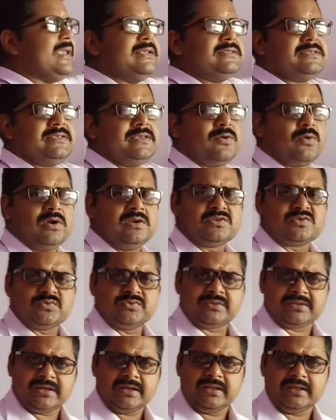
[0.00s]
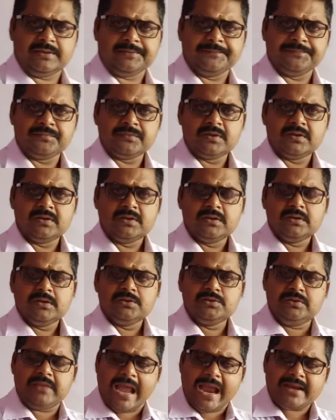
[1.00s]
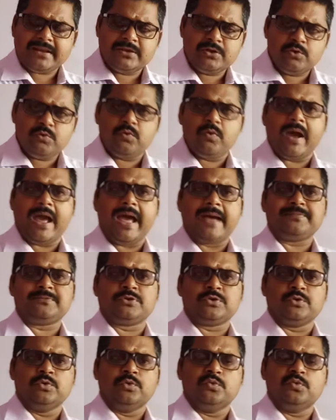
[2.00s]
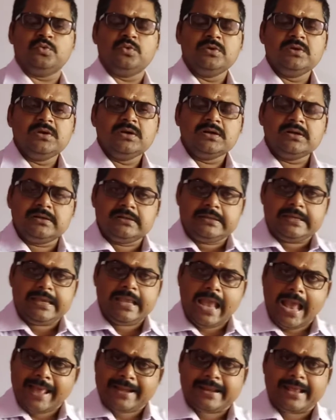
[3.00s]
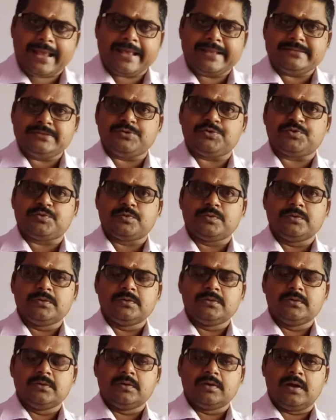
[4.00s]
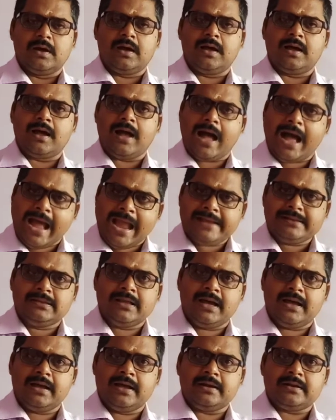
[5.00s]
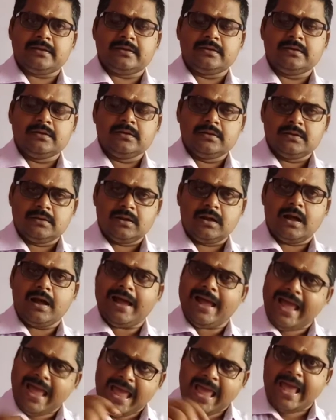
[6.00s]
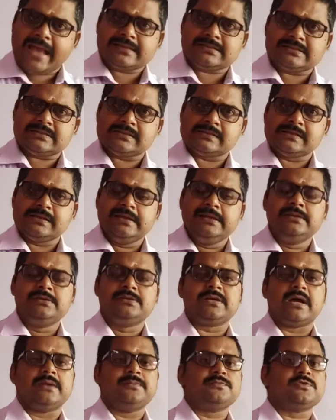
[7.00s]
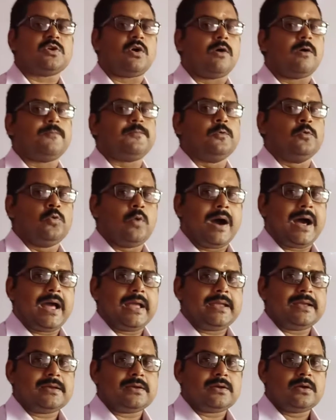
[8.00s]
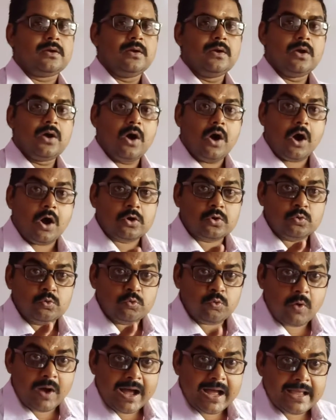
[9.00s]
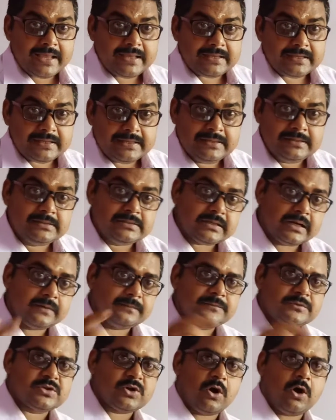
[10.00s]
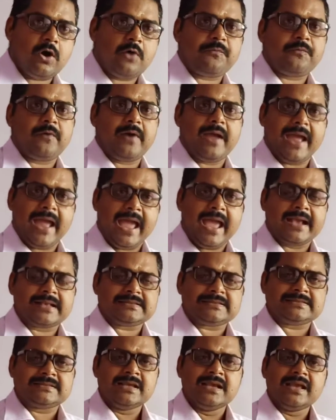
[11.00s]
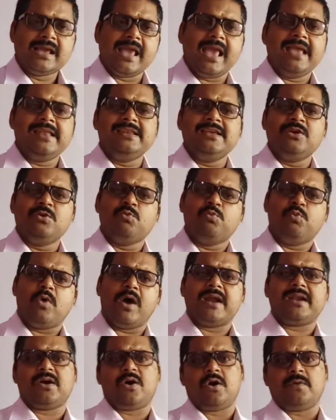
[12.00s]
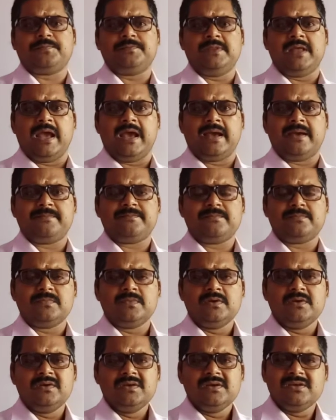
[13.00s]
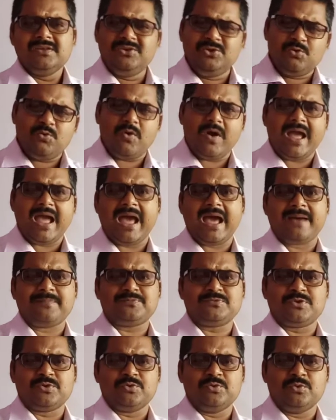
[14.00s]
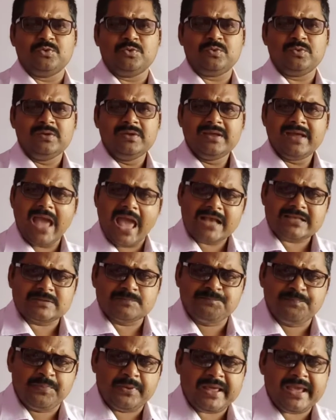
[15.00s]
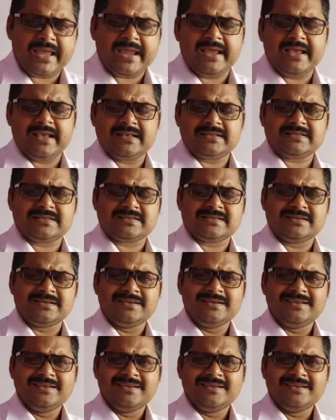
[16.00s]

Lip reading: is equal to 3. Then you have to rearrange either x in terms of y or y in terms of x. Any one of them you have to express